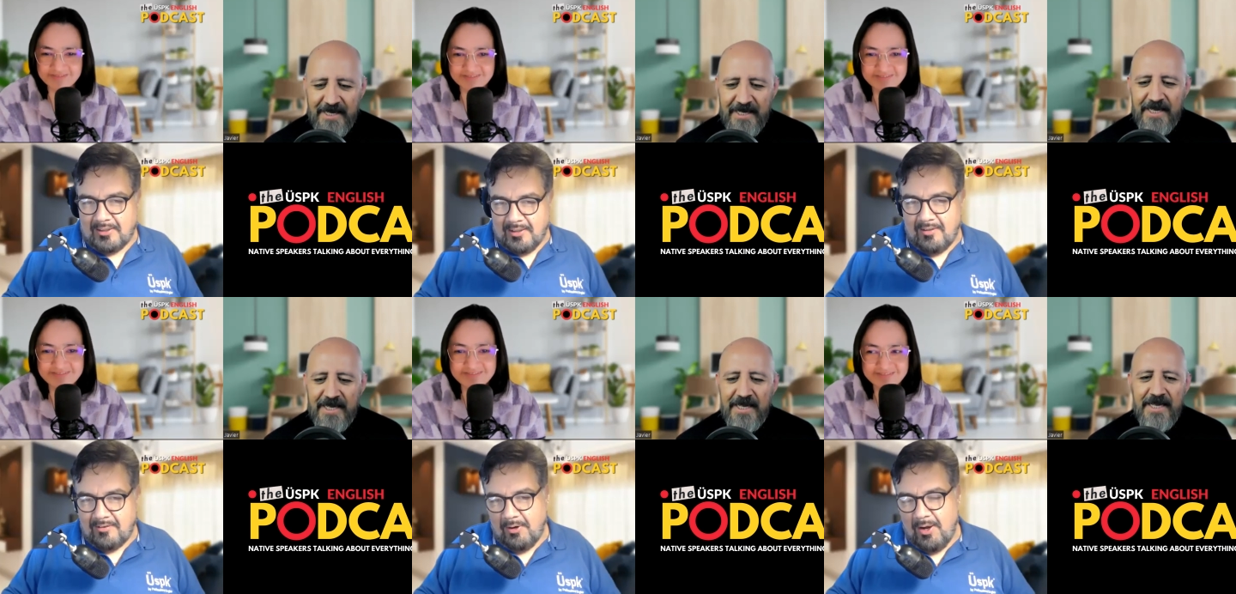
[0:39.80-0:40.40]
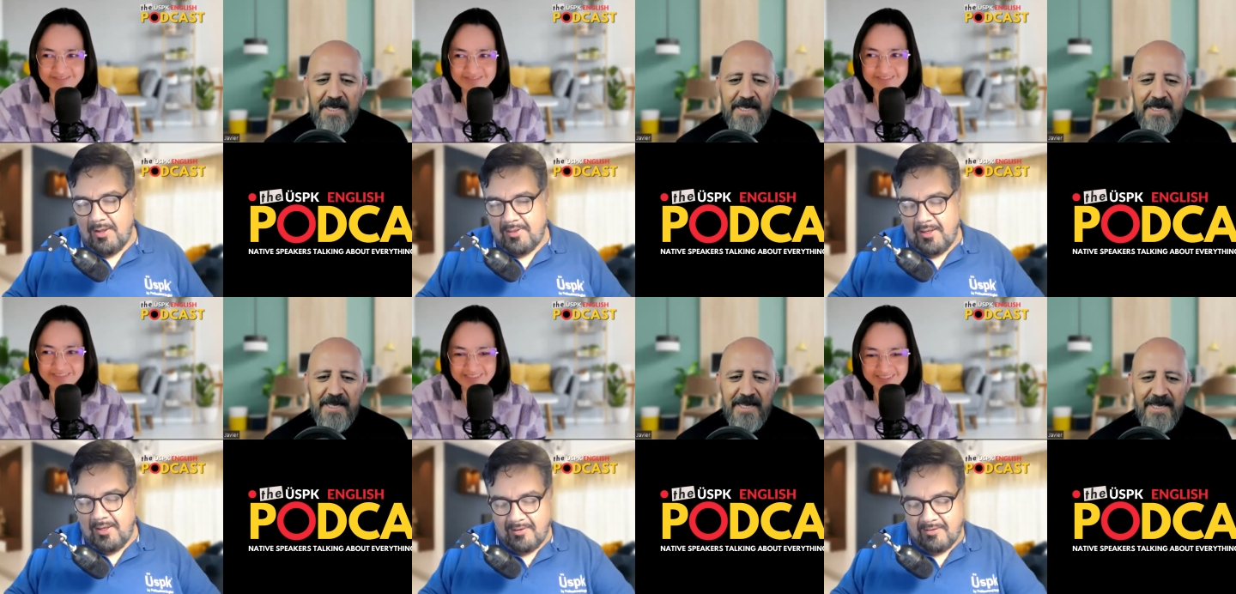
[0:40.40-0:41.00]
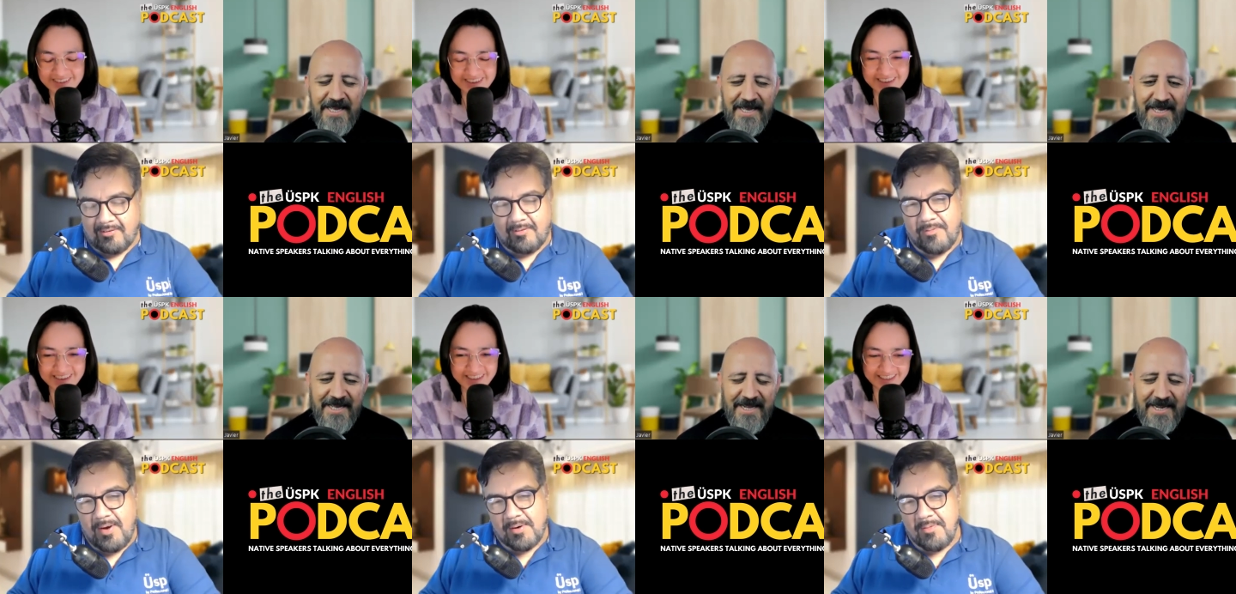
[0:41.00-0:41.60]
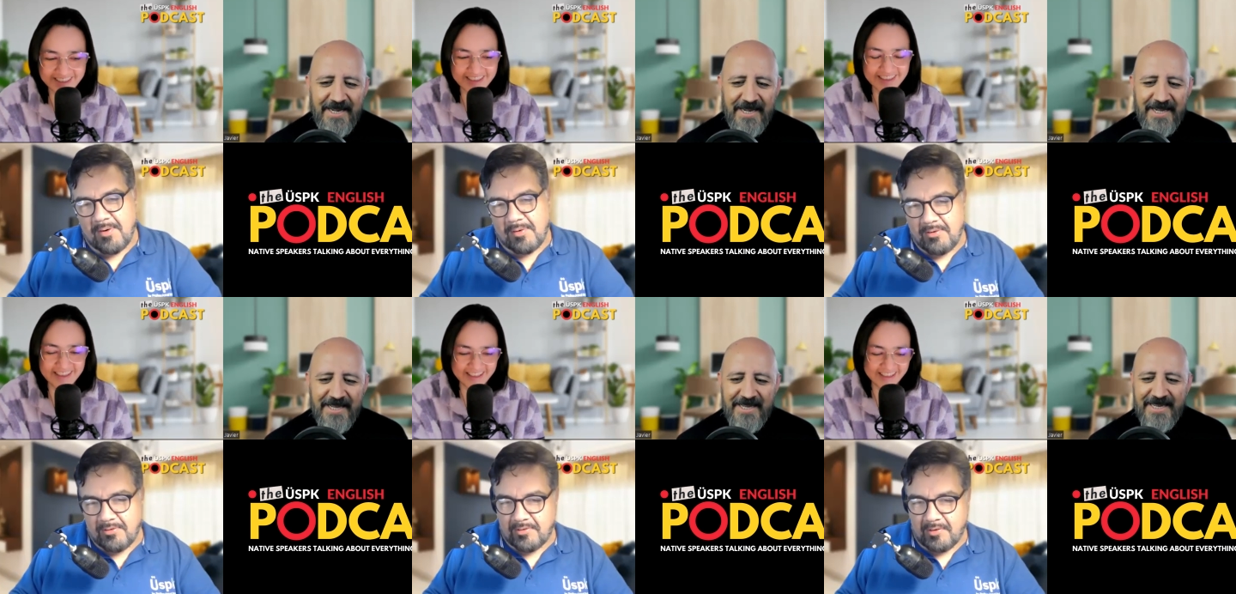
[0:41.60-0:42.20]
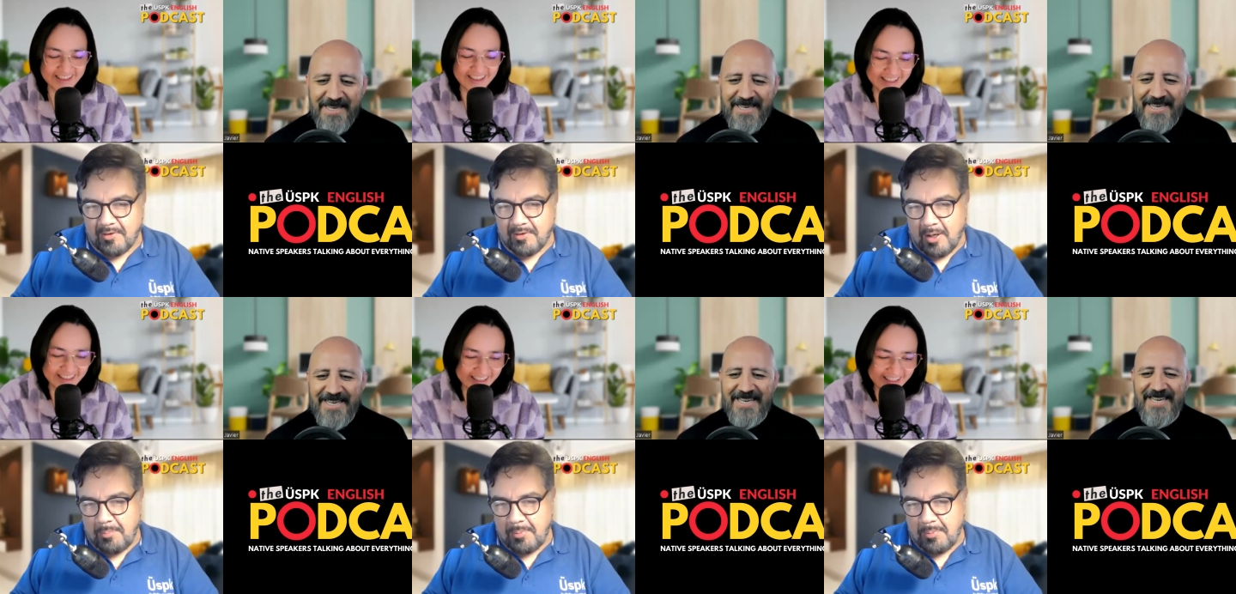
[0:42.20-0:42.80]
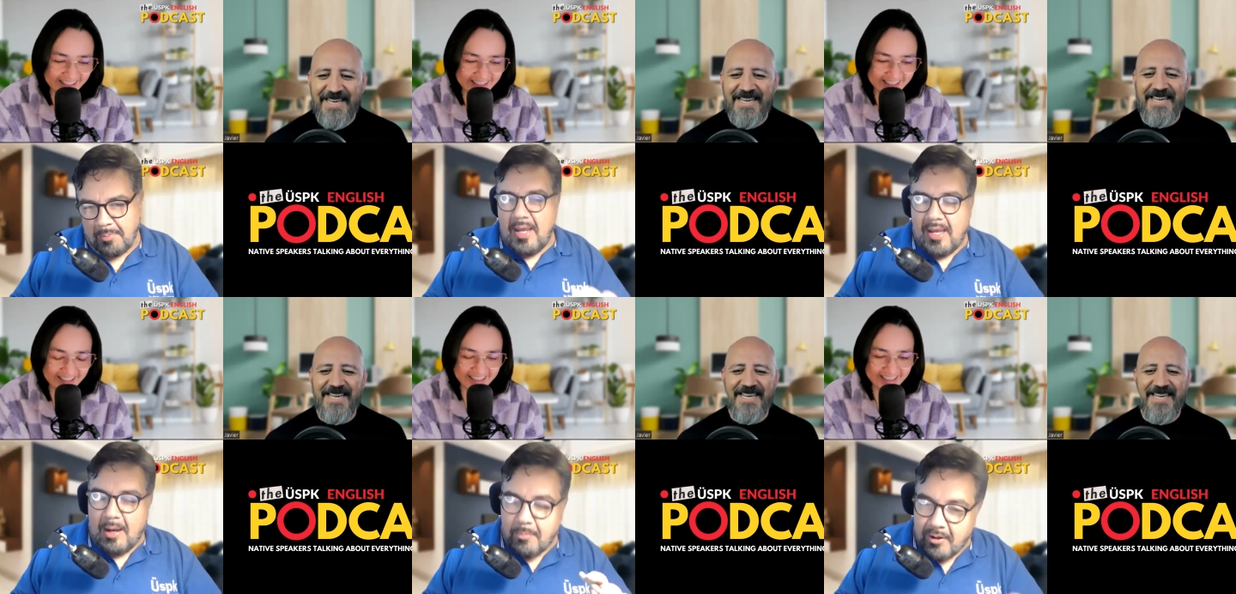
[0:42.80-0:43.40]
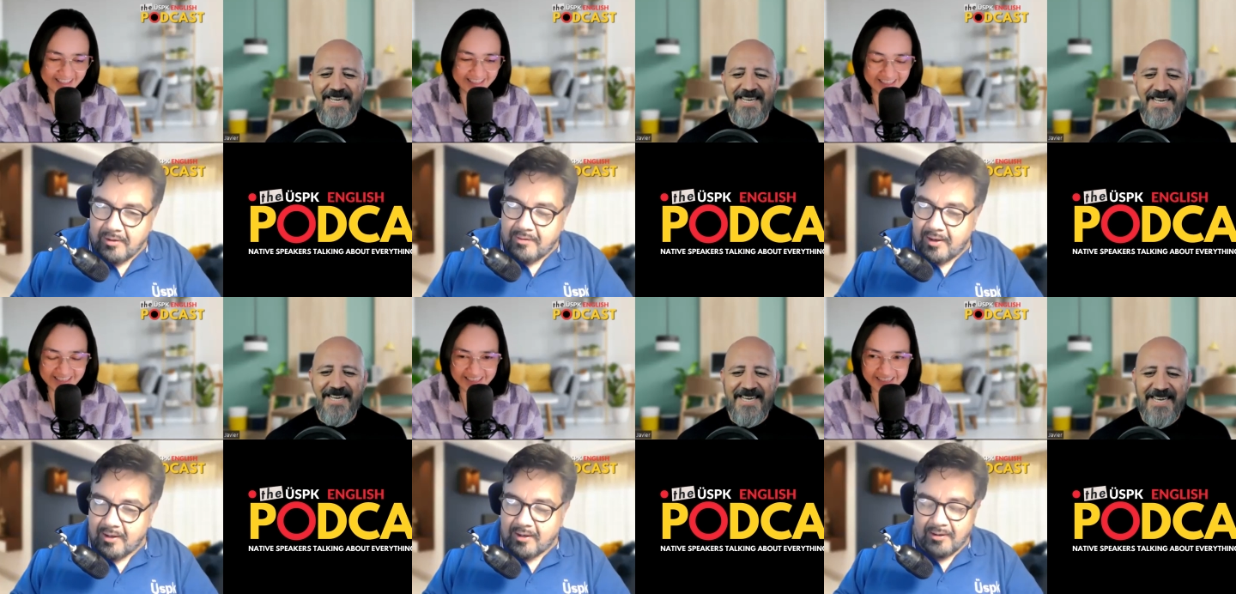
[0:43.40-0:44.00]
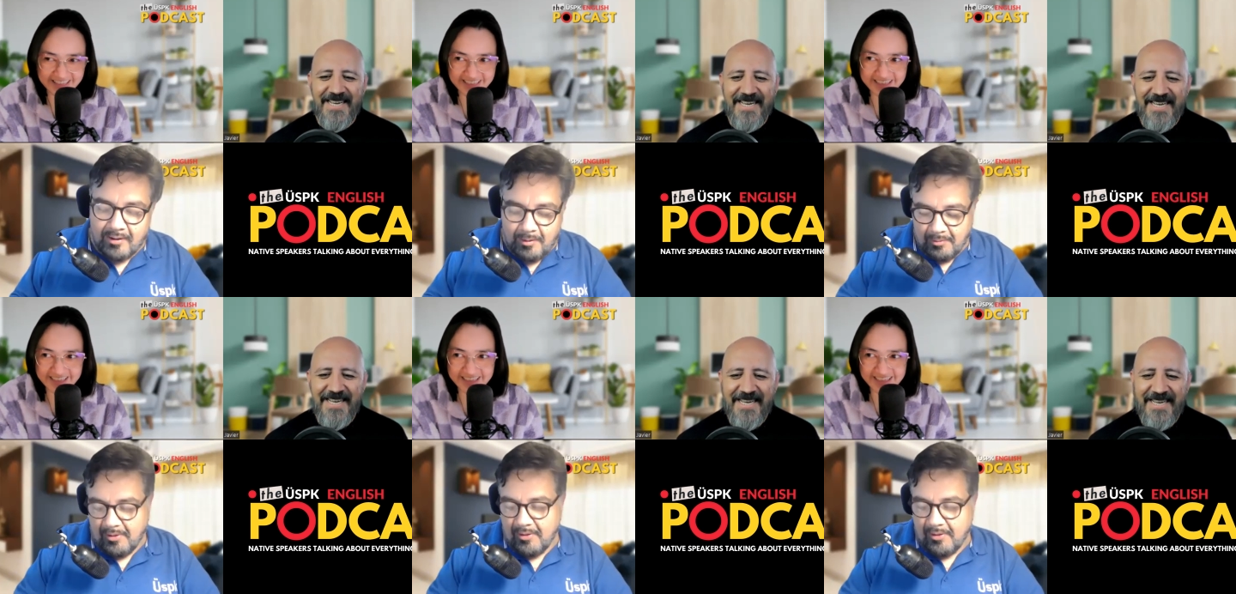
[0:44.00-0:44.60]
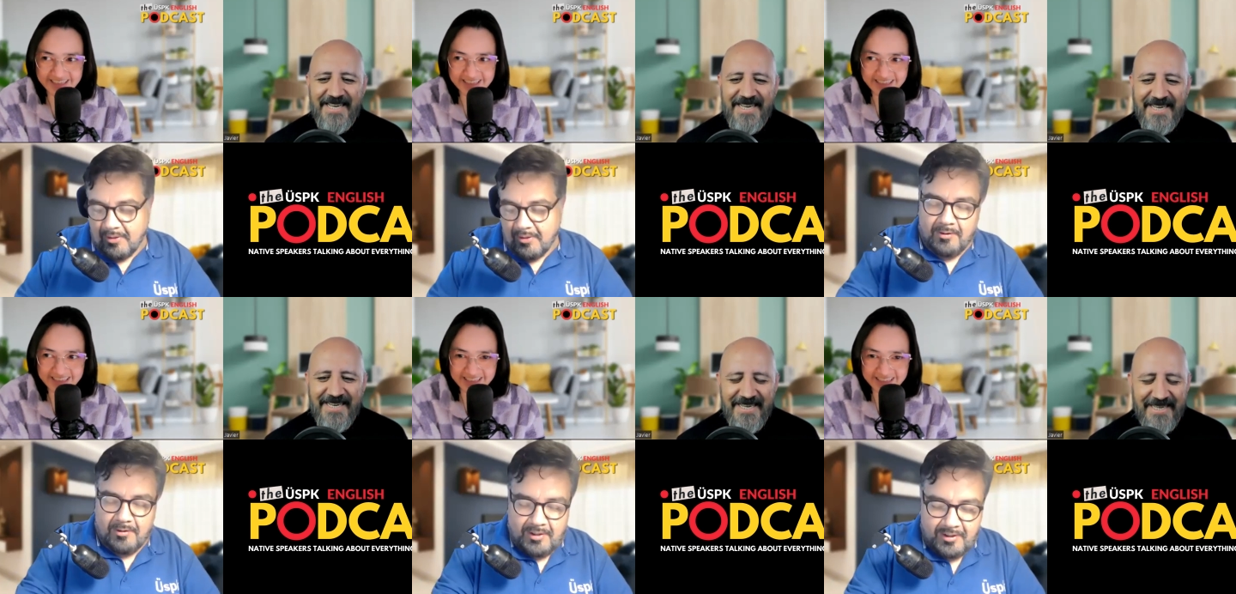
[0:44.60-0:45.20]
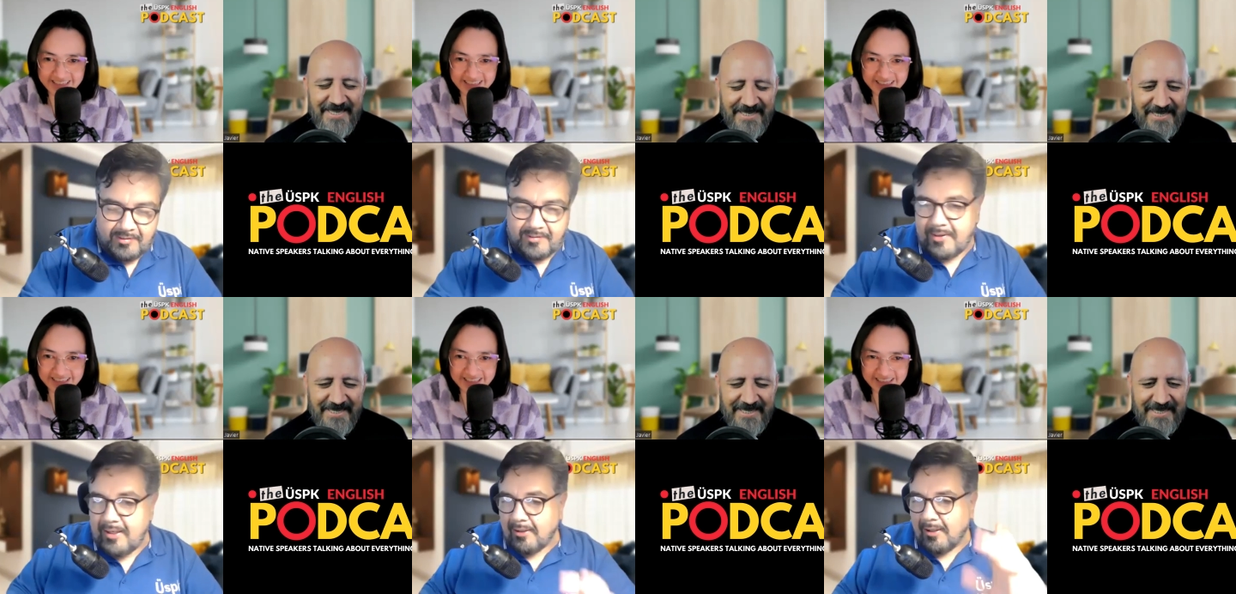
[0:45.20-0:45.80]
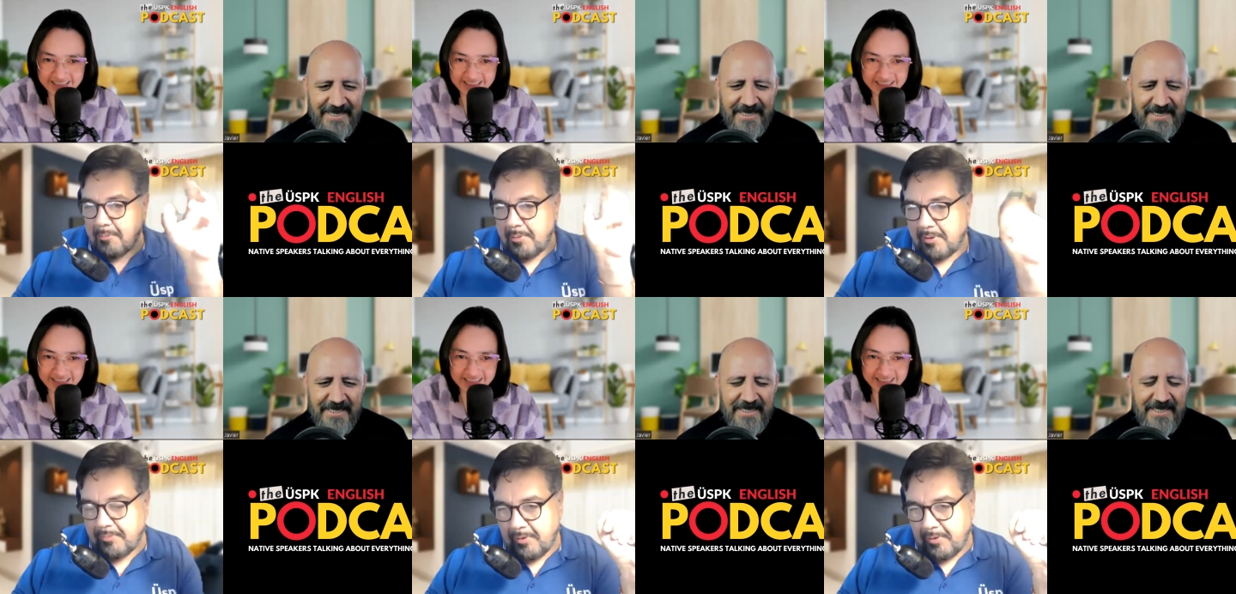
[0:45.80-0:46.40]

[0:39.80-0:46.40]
Speaker 1: So I think this is a very, very interesting topic. Hey, I'm going to steal a little bit about